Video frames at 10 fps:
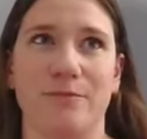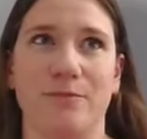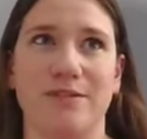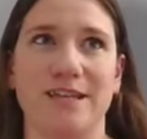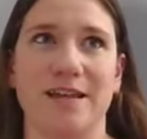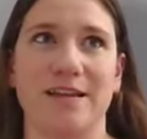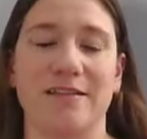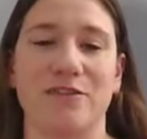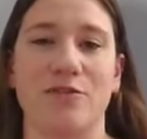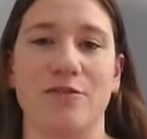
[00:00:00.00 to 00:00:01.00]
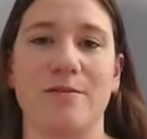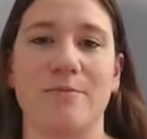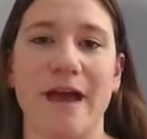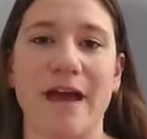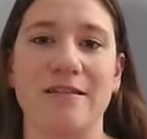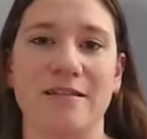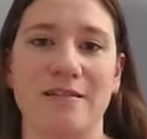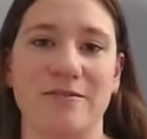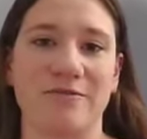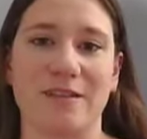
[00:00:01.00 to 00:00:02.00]
was getting a little
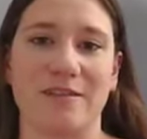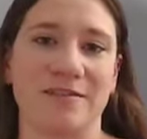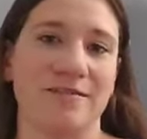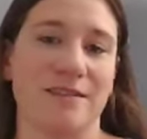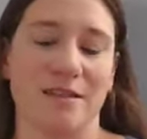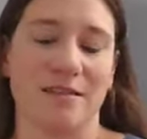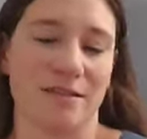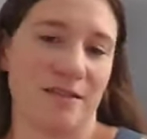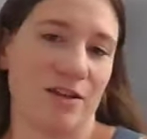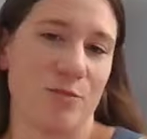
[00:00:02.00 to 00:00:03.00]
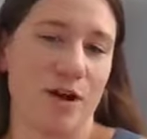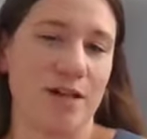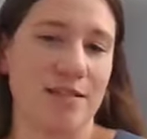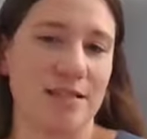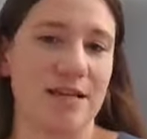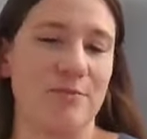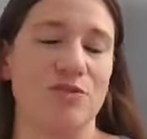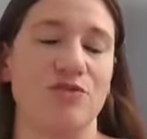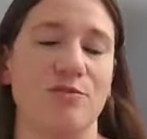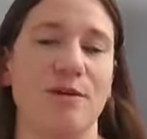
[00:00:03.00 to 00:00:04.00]
combative in the legal process, I'm
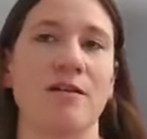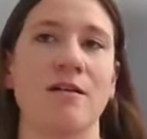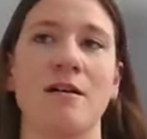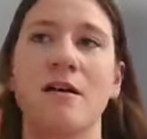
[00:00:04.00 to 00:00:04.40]
assuming.